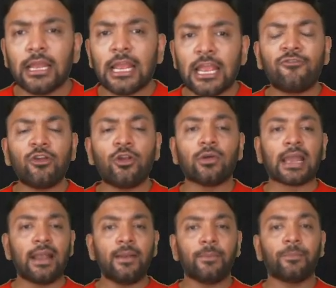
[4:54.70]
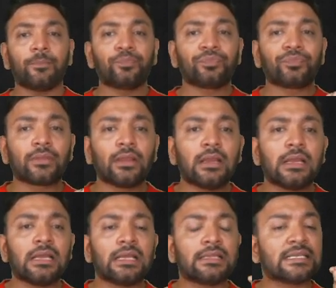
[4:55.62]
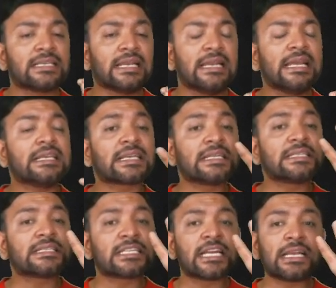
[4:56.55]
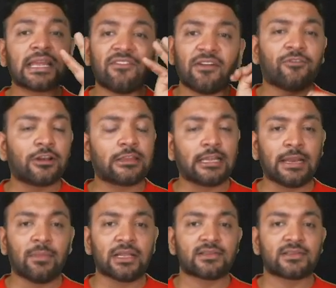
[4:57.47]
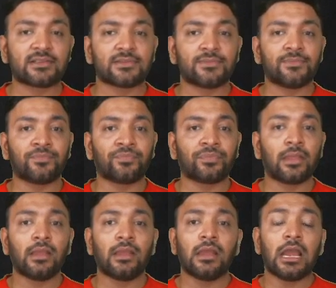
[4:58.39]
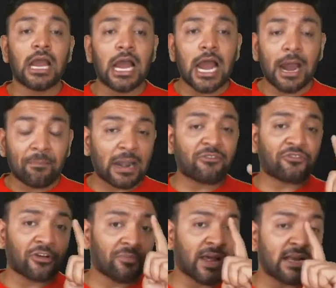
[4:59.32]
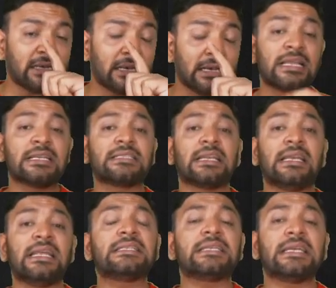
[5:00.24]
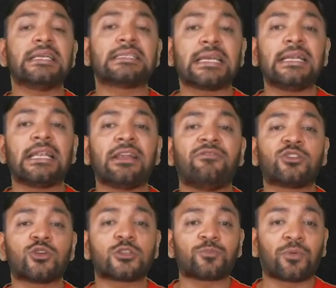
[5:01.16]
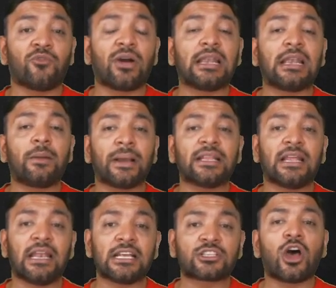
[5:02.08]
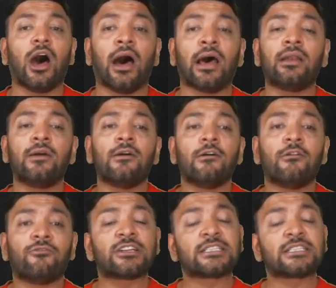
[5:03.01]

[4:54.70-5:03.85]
If you look at, there's a lease concession given for 3 months. Apart from that, there's a lease incentive which was provided by the lessor for